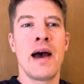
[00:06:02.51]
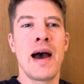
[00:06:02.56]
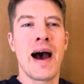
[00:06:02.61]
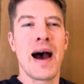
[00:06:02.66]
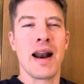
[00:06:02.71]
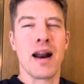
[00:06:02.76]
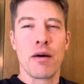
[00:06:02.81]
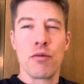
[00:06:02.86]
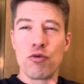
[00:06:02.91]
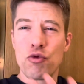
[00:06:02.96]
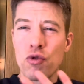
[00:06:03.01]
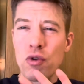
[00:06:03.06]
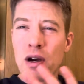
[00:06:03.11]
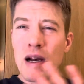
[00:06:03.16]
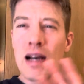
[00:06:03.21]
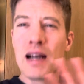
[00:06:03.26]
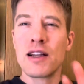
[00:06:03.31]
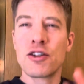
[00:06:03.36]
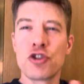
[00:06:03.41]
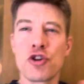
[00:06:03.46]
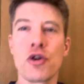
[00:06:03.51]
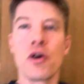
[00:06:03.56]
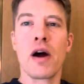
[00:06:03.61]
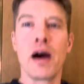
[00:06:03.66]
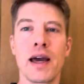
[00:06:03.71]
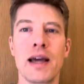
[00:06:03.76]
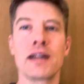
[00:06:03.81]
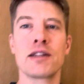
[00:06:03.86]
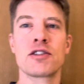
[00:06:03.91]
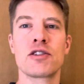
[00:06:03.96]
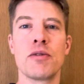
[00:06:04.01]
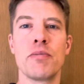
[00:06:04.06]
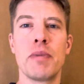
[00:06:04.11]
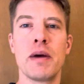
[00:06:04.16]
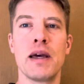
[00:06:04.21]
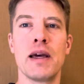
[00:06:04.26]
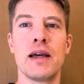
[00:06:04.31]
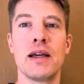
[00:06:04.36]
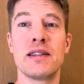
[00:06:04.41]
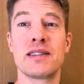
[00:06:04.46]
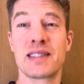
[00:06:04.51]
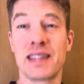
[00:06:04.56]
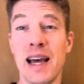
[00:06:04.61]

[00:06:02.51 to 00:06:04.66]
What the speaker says: And I'm really trying to be